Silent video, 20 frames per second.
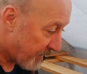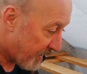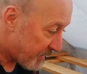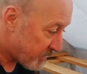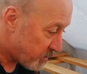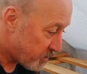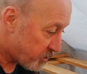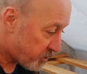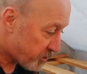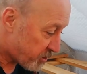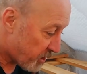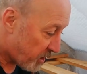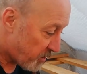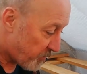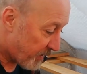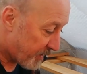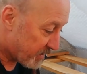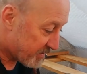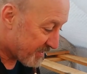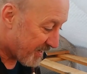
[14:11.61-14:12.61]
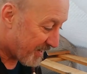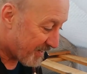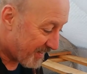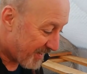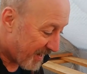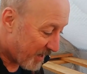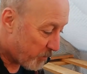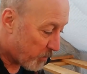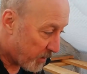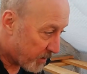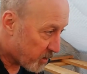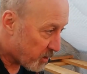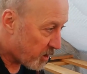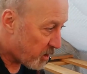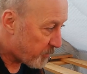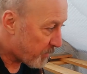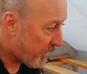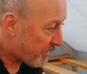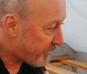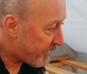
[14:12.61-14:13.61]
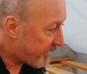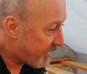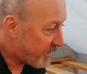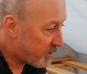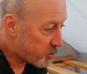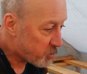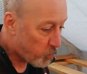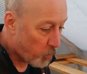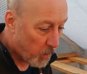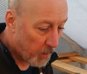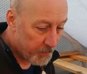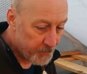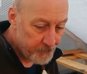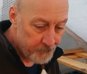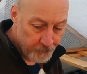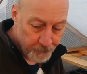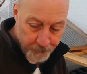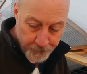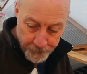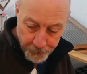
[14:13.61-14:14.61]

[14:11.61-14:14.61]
that and show you exactly how I go about each one.